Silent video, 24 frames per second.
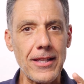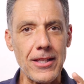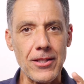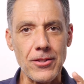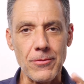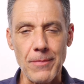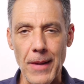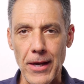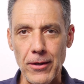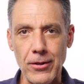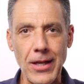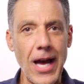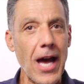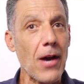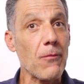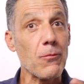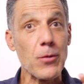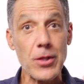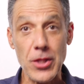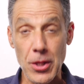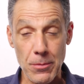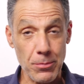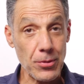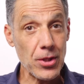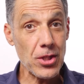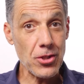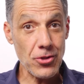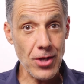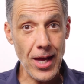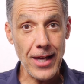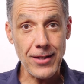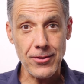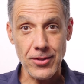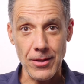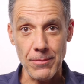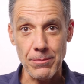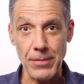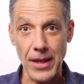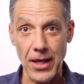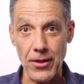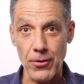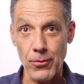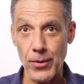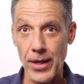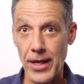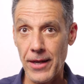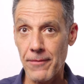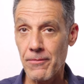is Mayor Khan with the British accent, by the
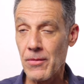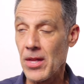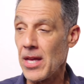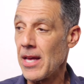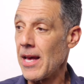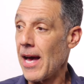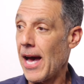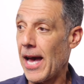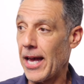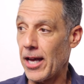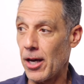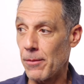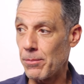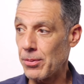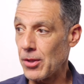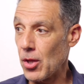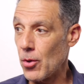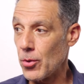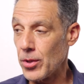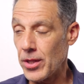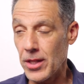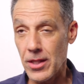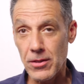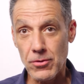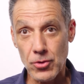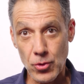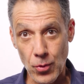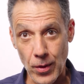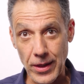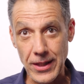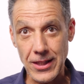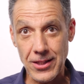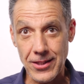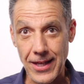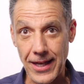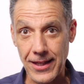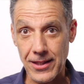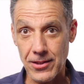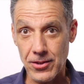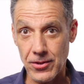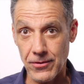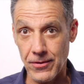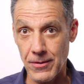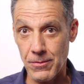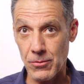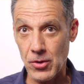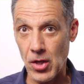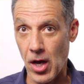way. I uploaded 20 seconds
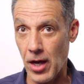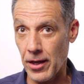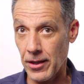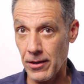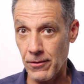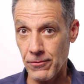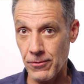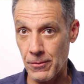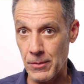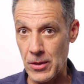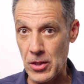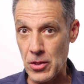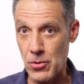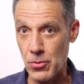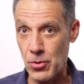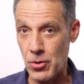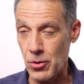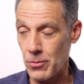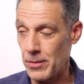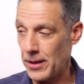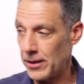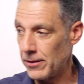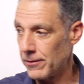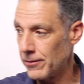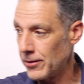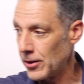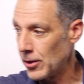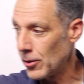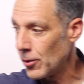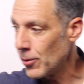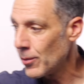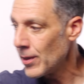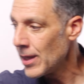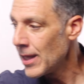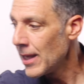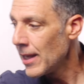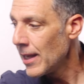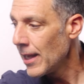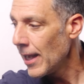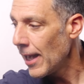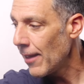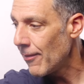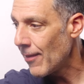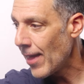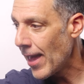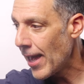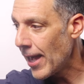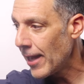of him talking from a YouTube interview,
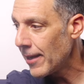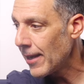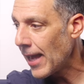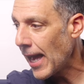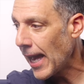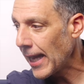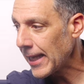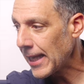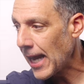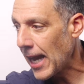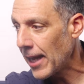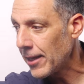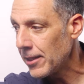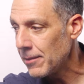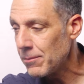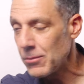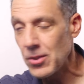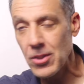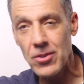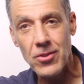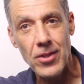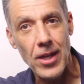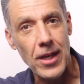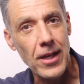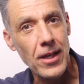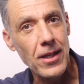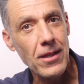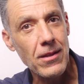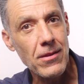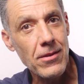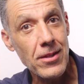and then I got him to say